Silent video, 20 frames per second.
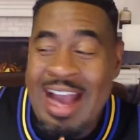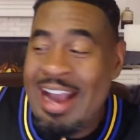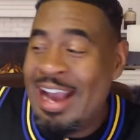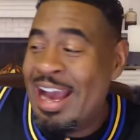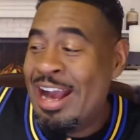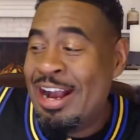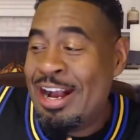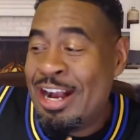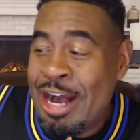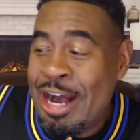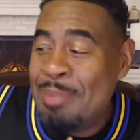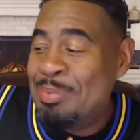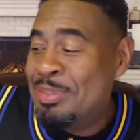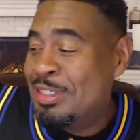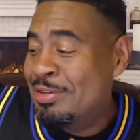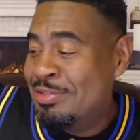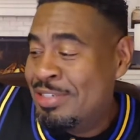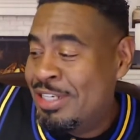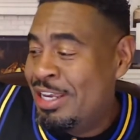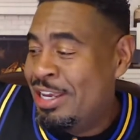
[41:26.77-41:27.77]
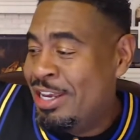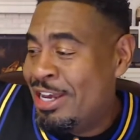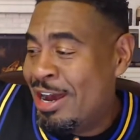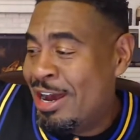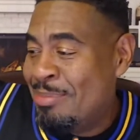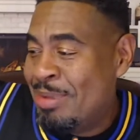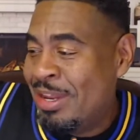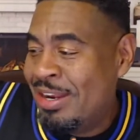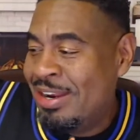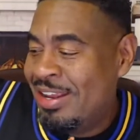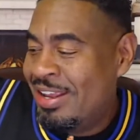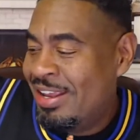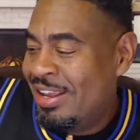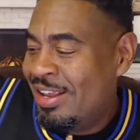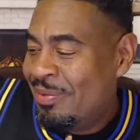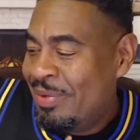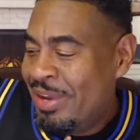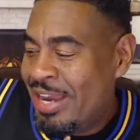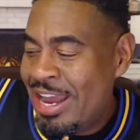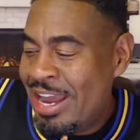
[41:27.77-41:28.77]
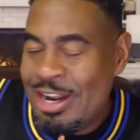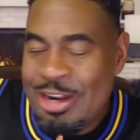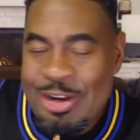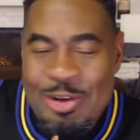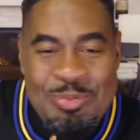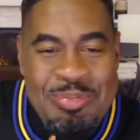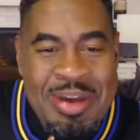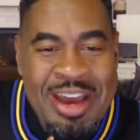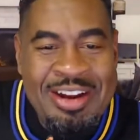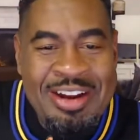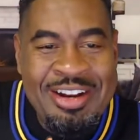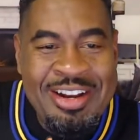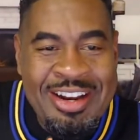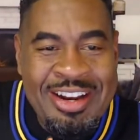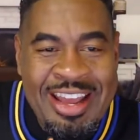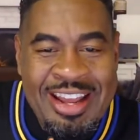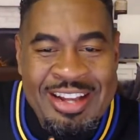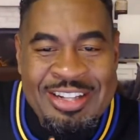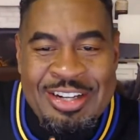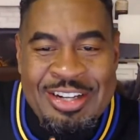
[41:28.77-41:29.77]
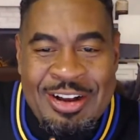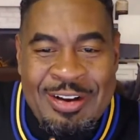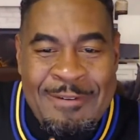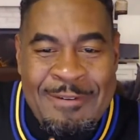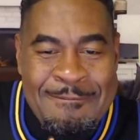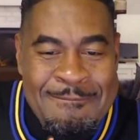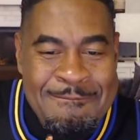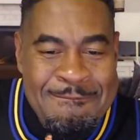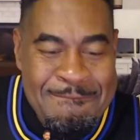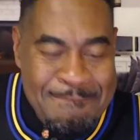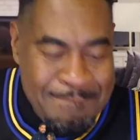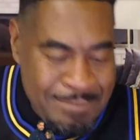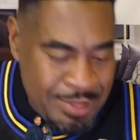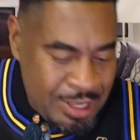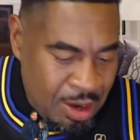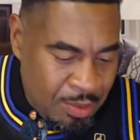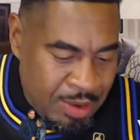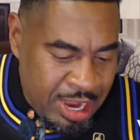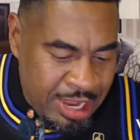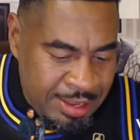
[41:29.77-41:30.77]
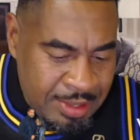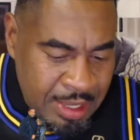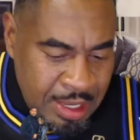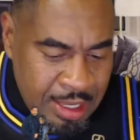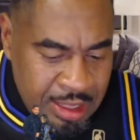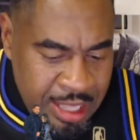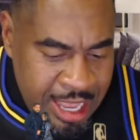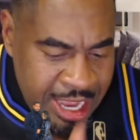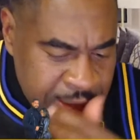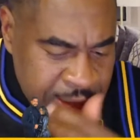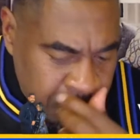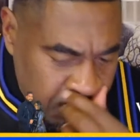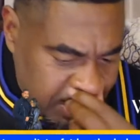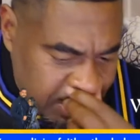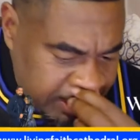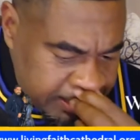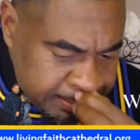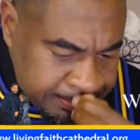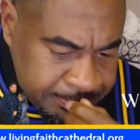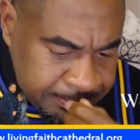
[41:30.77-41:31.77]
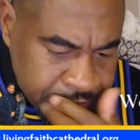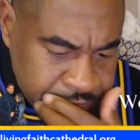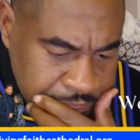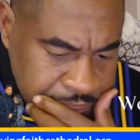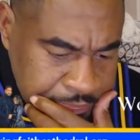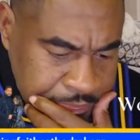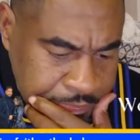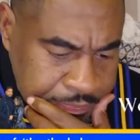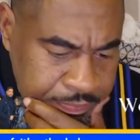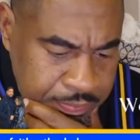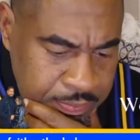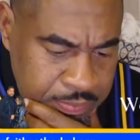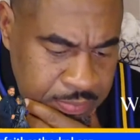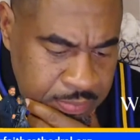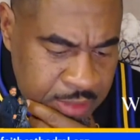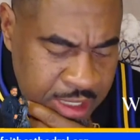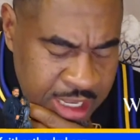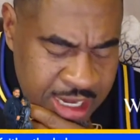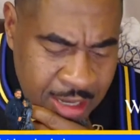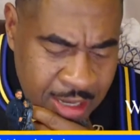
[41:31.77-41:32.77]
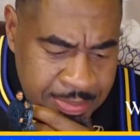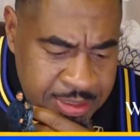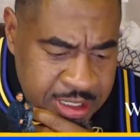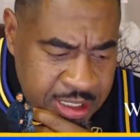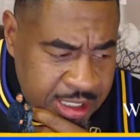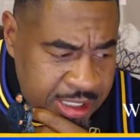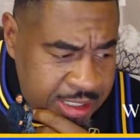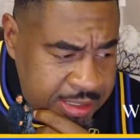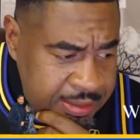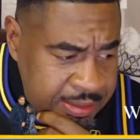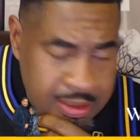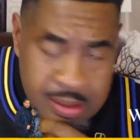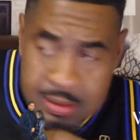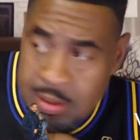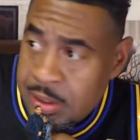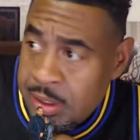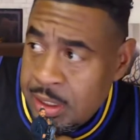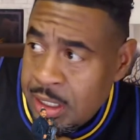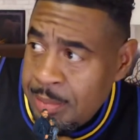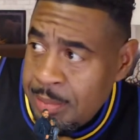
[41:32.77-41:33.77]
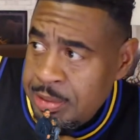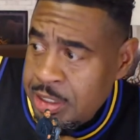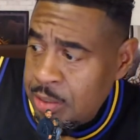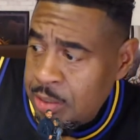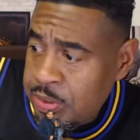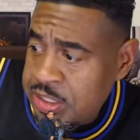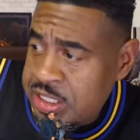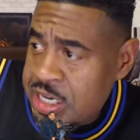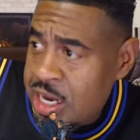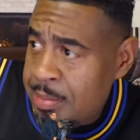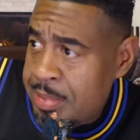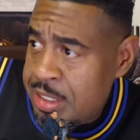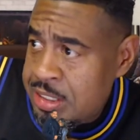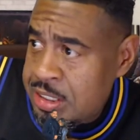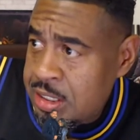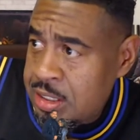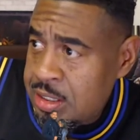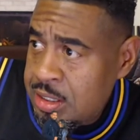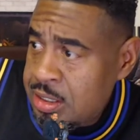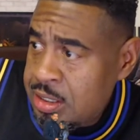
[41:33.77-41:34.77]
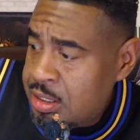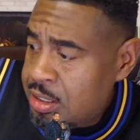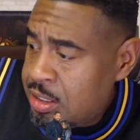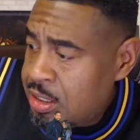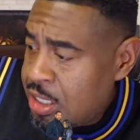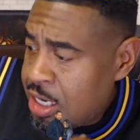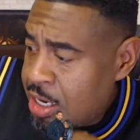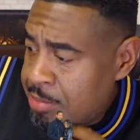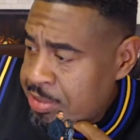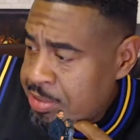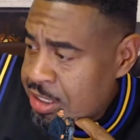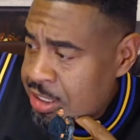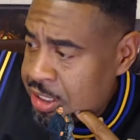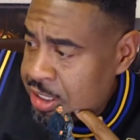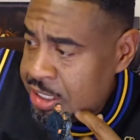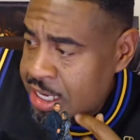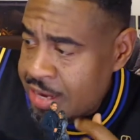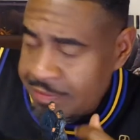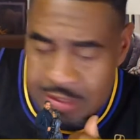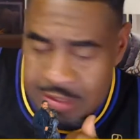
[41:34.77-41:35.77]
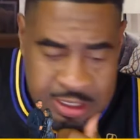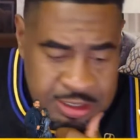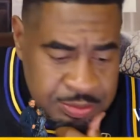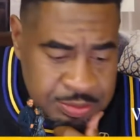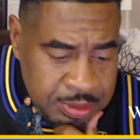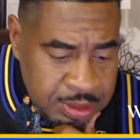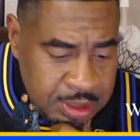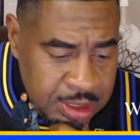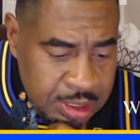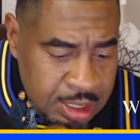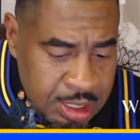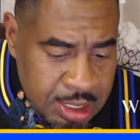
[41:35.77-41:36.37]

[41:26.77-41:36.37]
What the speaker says: I got cups of tea coming. We got to do better than that, y'all. All right, last one. And I'm done. What time is it? I'm done after this one.